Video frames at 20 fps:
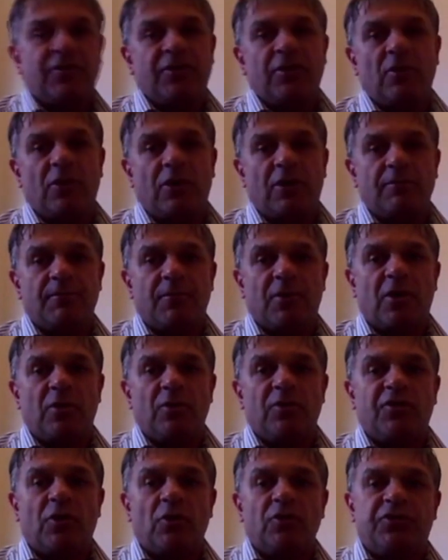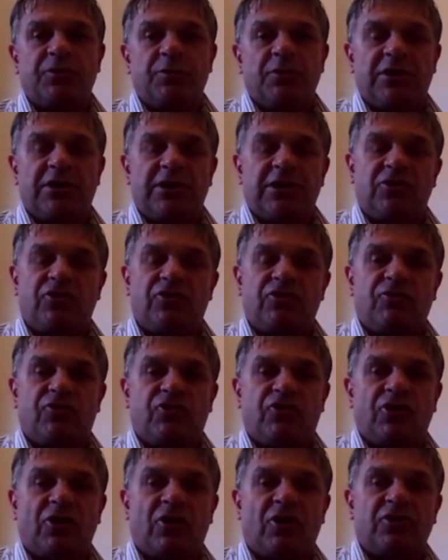So I was ultimately
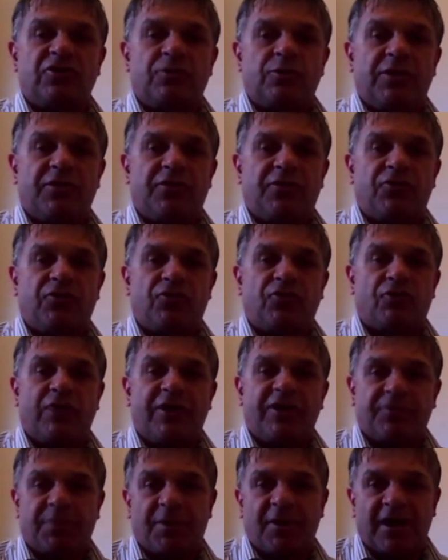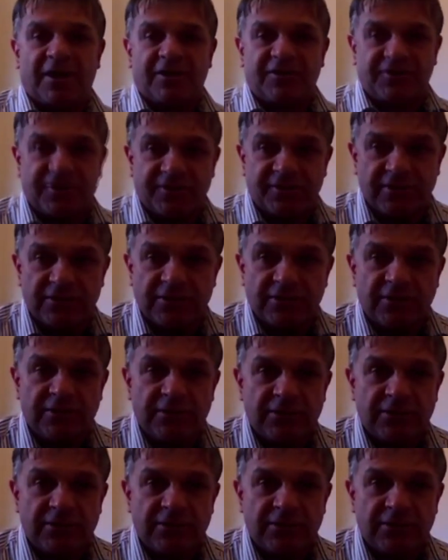charged with trespass.